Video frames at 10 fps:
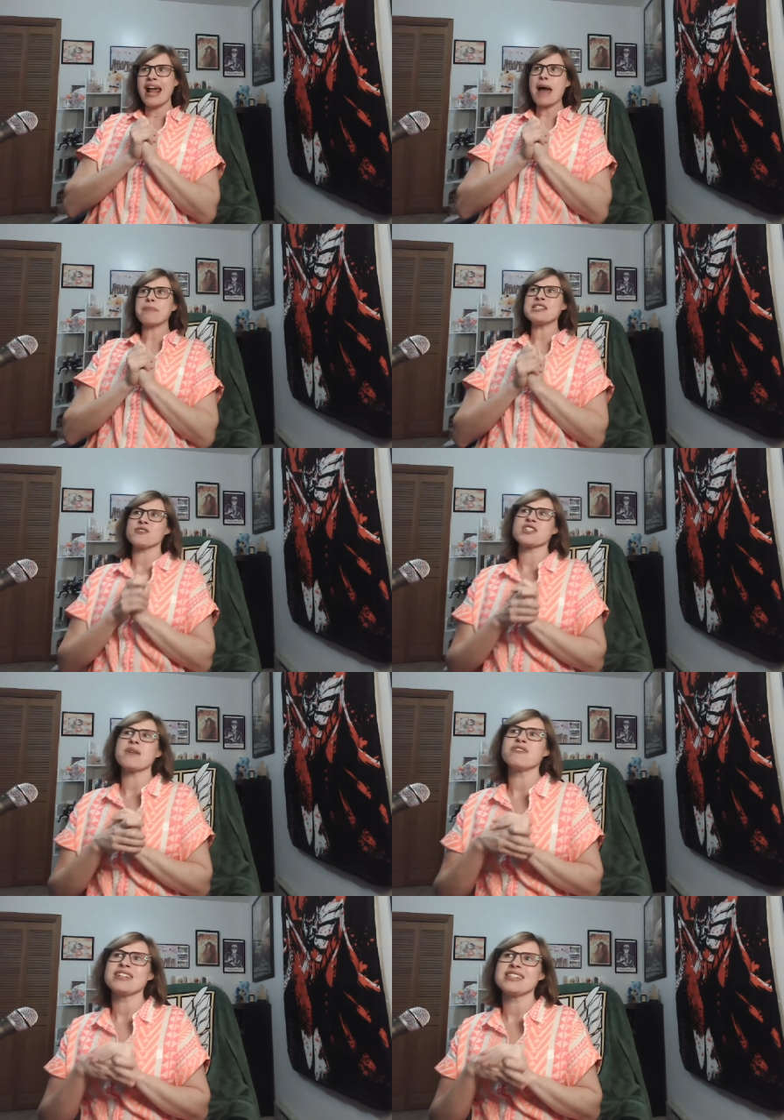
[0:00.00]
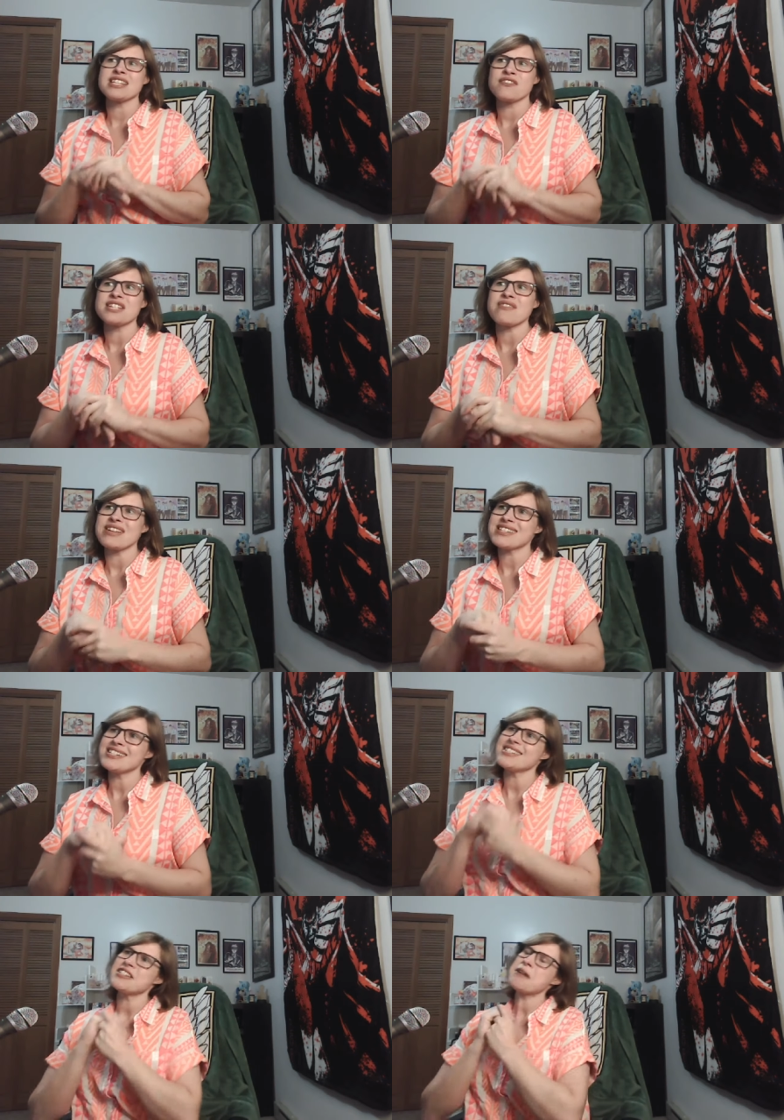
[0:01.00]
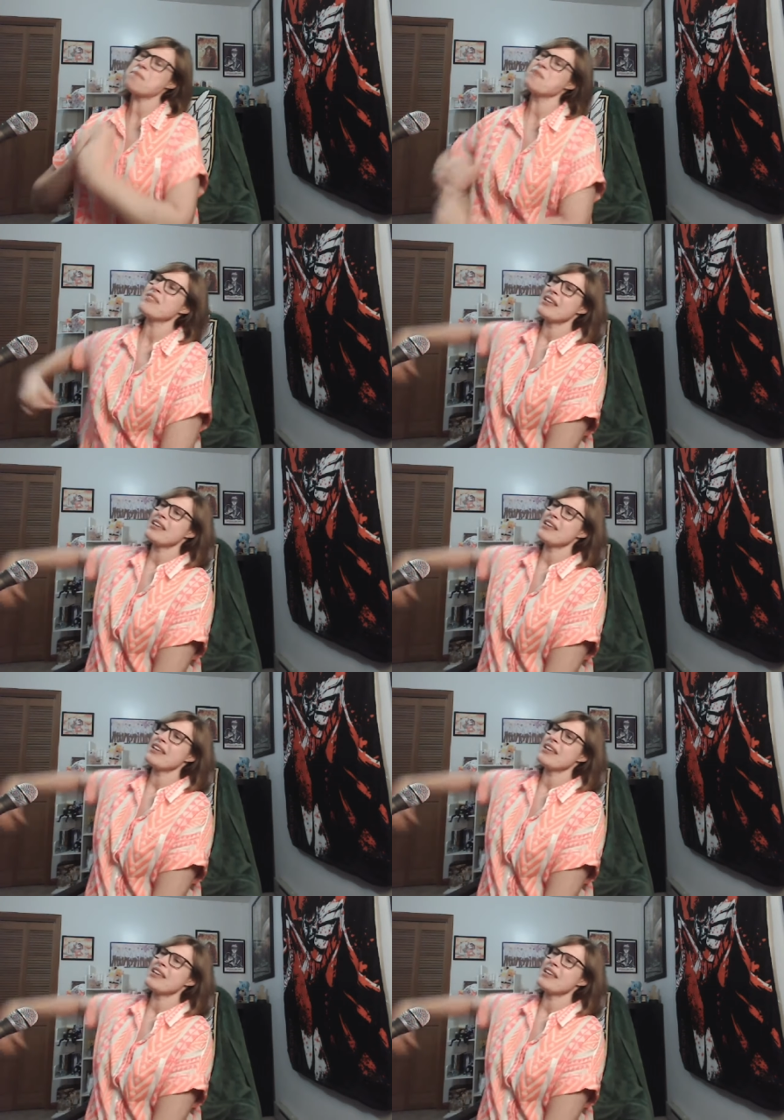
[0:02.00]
happens for Scum Villain's Self Saving System.